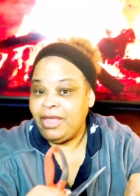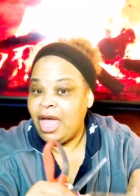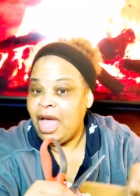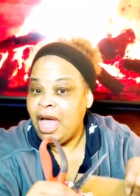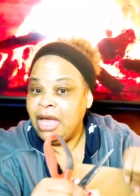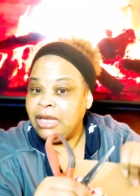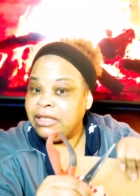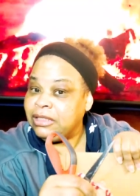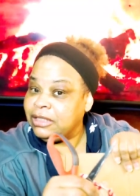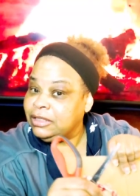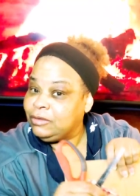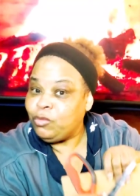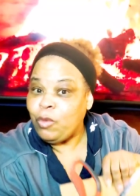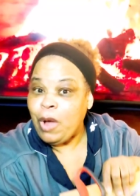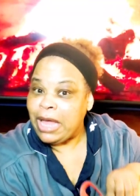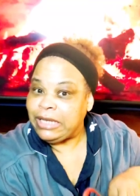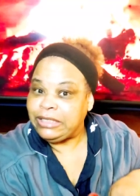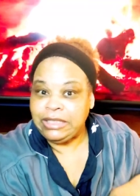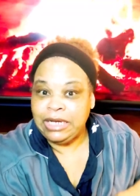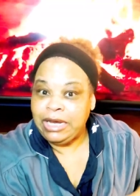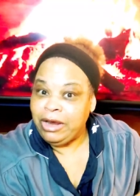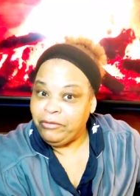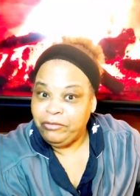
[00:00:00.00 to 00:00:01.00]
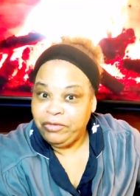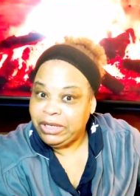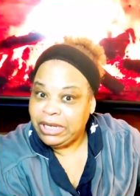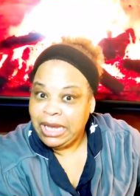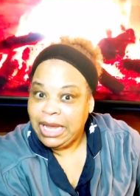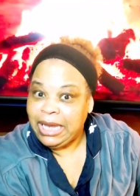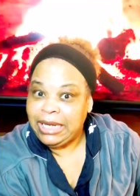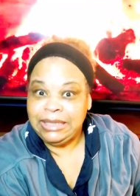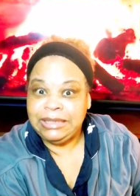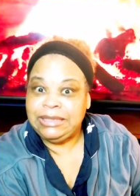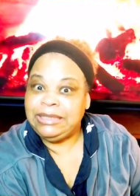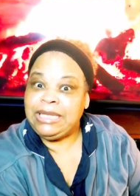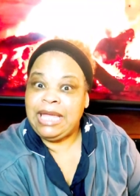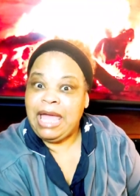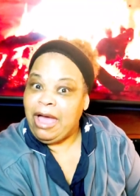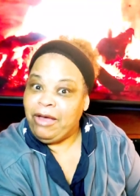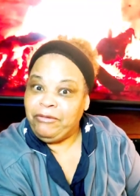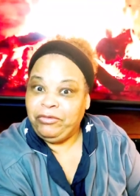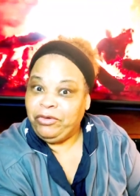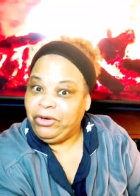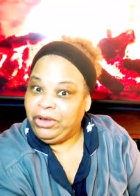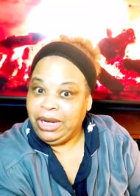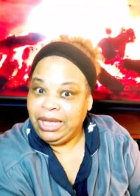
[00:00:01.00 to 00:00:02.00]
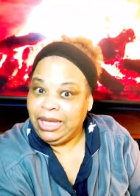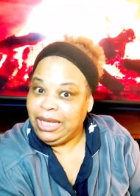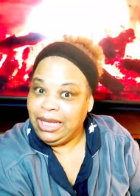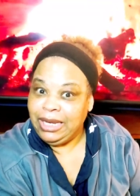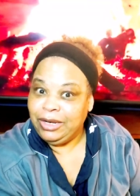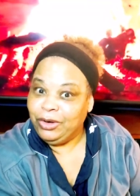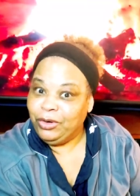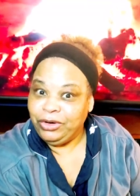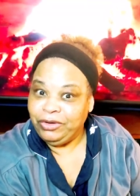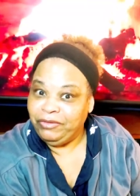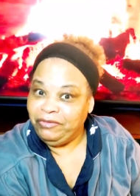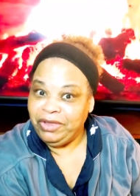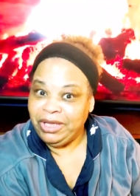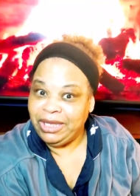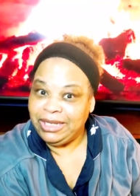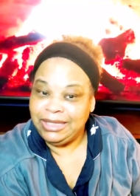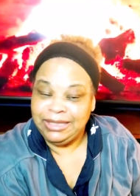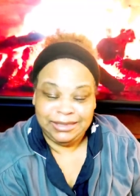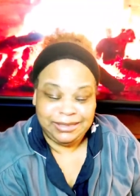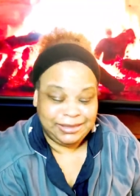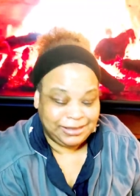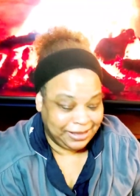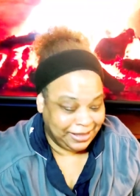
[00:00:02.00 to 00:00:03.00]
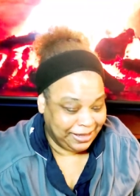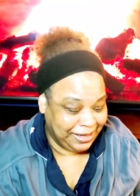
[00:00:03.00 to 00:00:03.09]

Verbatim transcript: I just watch every day to see how far they're getting on the village.